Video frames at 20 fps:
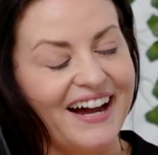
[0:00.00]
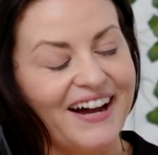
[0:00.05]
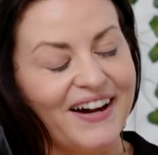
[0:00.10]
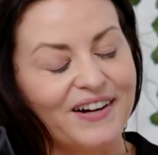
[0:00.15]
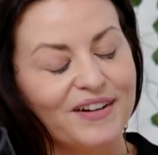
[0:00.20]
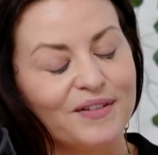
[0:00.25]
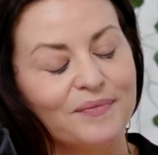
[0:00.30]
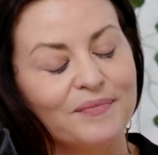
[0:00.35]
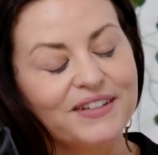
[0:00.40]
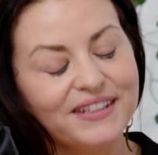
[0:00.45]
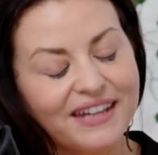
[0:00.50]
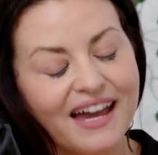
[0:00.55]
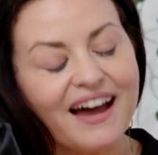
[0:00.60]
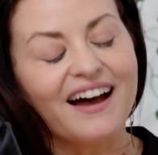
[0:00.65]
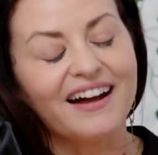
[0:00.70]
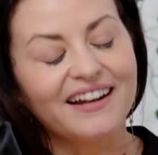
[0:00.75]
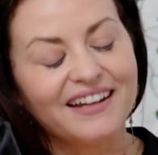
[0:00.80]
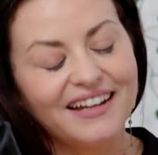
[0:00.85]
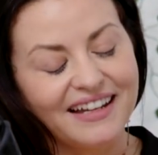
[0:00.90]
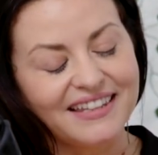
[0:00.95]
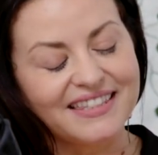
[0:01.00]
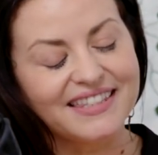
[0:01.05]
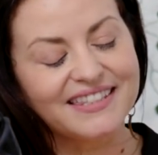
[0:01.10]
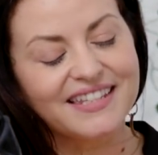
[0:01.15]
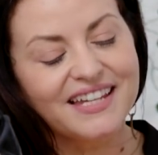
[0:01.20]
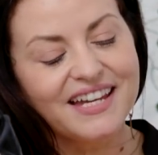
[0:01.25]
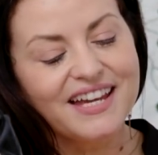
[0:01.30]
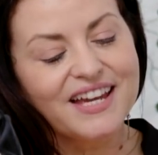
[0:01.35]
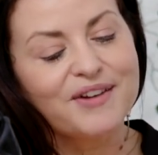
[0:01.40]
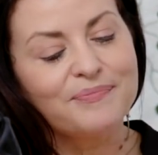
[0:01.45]
Um, yeah,
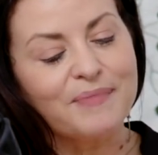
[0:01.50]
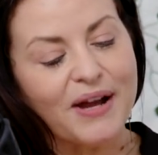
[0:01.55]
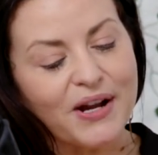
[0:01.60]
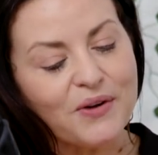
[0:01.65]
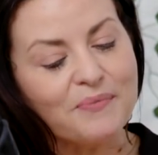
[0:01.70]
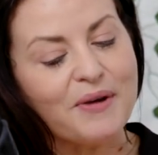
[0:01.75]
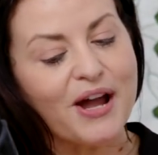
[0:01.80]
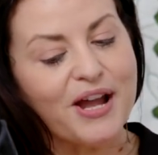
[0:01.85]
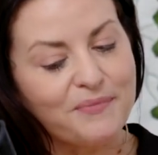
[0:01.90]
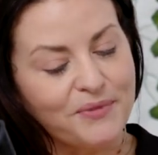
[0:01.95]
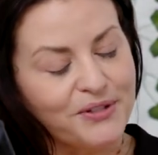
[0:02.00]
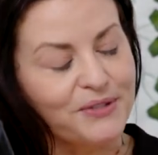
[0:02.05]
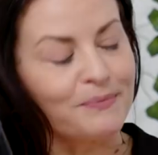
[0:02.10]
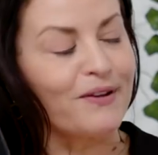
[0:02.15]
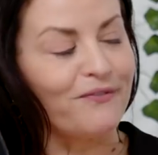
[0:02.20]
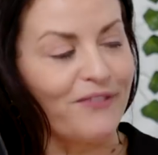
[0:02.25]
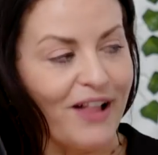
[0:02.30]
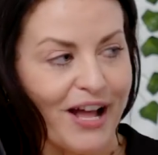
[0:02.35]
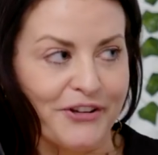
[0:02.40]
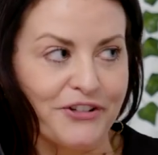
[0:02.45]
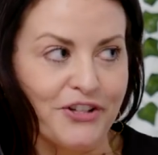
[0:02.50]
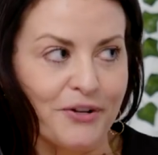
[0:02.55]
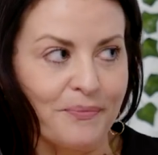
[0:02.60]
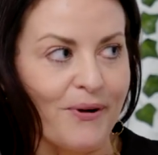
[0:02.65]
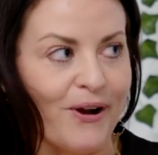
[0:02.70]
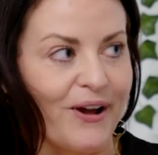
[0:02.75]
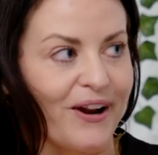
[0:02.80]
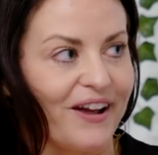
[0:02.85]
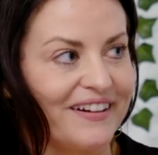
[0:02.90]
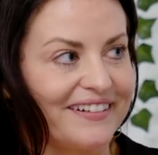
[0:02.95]
it's Microbiome was my
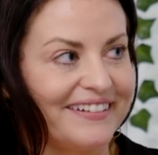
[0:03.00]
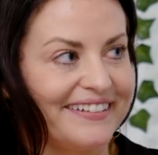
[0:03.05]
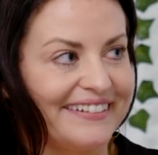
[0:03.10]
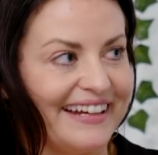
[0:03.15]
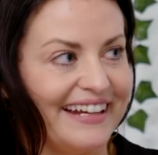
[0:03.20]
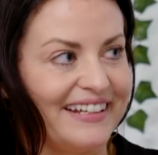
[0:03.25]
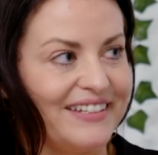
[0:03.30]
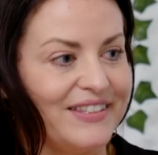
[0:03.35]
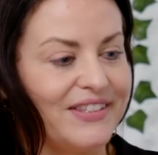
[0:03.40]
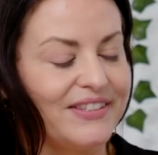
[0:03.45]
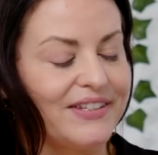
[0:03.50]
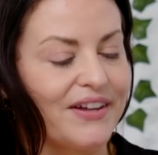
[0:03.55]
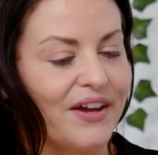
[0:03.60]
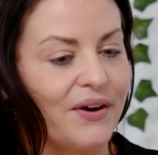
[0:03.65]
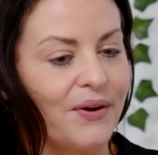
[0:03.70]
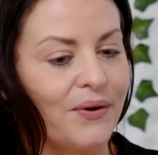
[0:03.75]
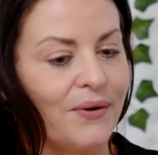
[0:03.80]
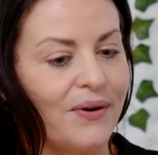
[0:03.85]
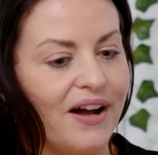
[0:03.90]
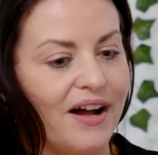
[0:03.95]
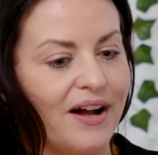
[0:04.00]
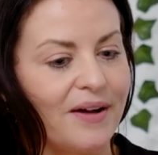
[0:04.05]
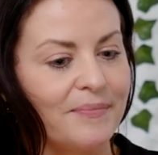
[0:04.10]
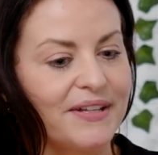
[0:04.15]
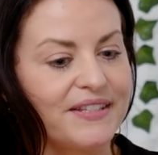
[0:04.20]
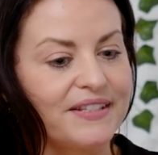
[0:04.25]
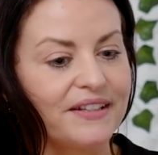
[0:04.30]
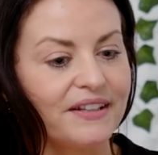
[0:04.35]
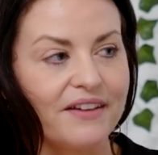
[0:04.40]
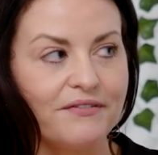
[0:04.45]
flagship product, and so
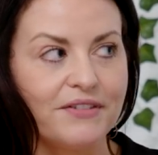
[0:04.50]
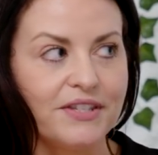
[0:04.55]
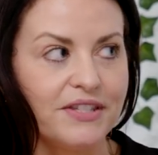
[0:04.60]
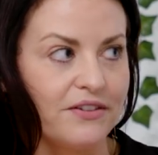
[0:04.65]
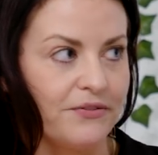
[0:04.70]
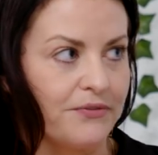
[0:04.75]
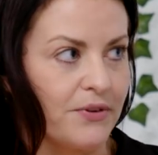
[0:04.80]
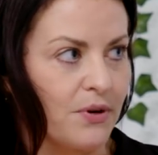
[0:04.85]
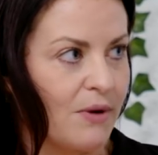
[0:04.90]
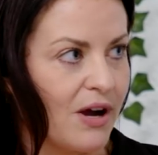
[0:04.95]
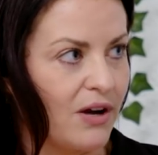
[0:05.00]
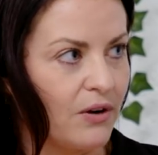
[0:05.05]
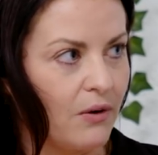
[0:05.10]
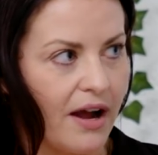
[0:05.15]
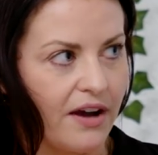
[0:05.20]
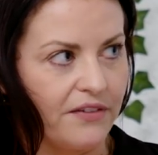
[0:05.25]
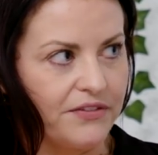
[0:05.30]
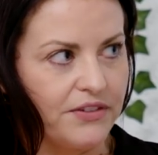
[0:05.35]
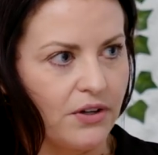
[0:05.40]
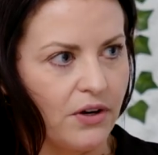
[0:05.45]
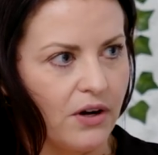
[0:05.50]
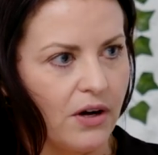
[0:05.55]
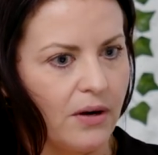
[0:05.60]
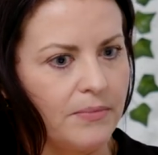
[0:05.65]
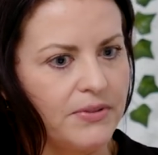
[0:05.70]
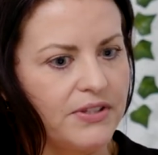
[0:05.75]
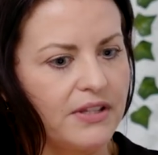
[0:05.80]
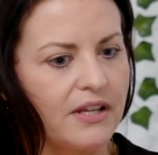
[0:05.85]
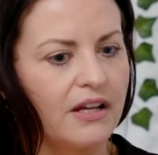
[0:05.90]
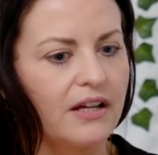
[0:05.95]
um, it's eleven different wildcrafted
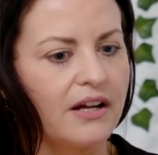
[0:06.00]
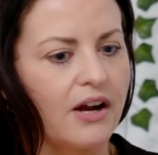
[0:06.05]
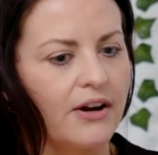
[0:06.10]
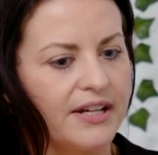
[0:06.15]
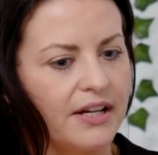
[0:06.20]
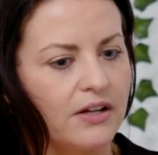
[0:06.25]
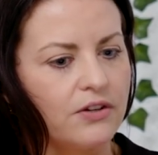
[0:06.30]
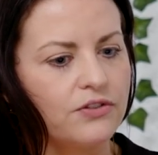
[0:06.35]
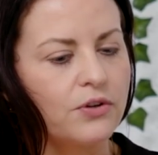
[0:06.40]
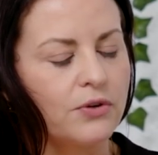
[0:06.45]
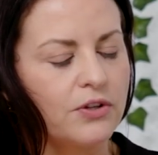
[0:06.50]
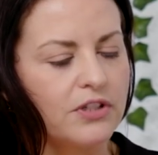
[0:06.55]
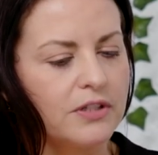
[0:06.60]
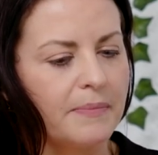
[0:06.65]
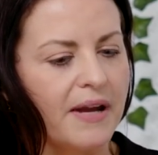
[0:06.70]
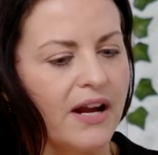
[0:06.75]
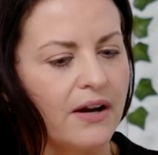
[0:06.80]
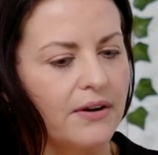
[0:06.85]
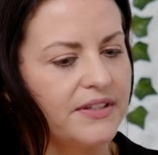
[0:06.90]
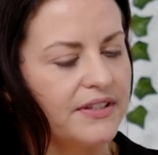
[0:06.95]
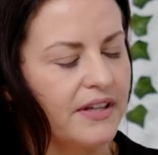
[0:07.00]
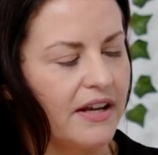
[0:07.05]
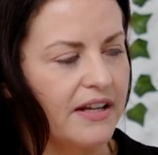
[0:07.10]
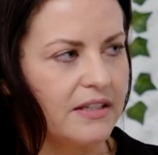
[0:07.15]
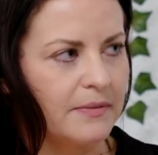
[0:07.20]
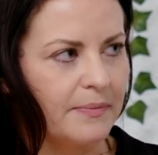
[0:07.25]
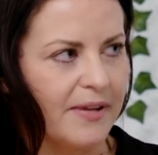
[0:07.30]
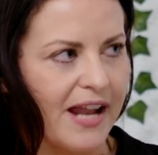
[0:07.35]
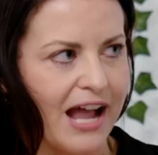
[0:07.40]
herbs that are geared towards parasites.